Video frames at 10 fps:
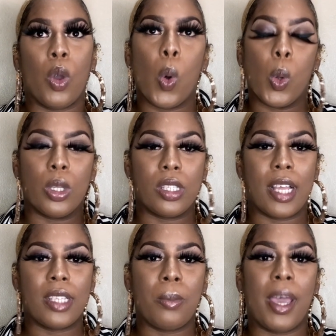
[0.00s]
goals
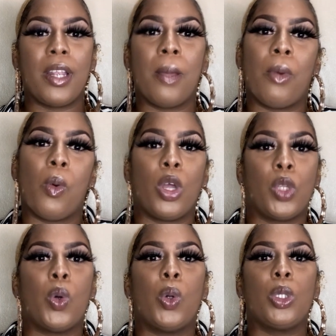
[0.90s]
that's my number
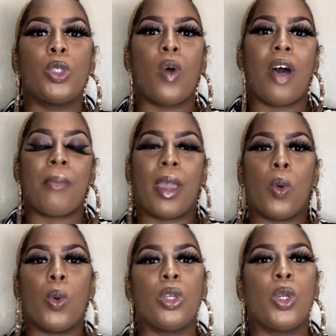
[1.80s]
one goal to have my
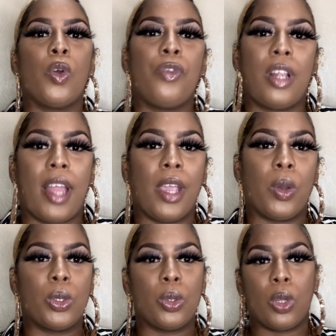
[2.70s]
own clothing line
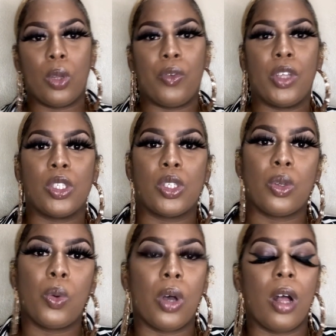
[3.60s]
go to clothing
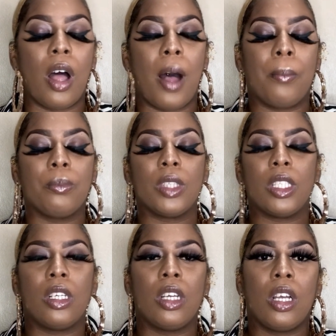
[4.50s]
school uh, um
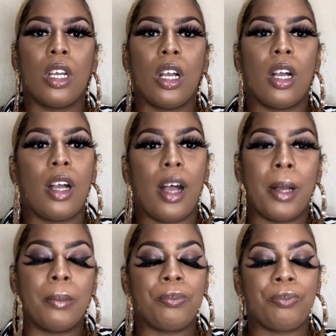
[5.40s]

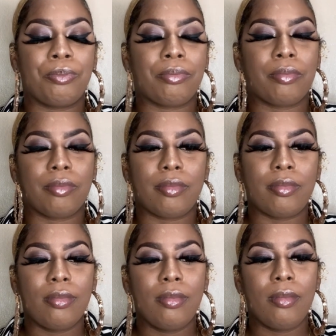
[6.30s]
um
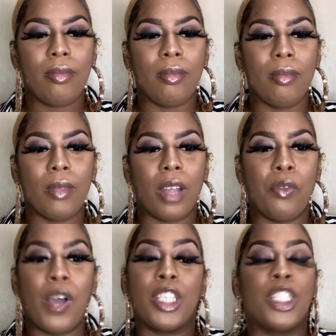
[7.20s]

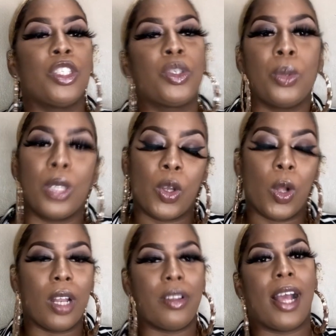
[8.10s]
fashion school and
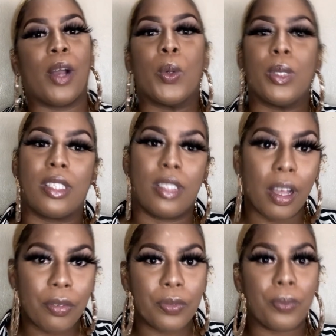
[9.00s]
all of that good
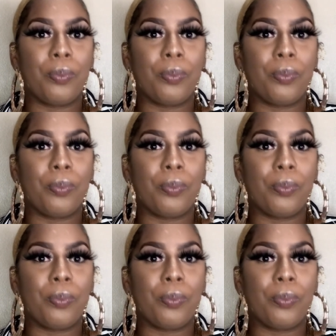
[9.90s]
stuff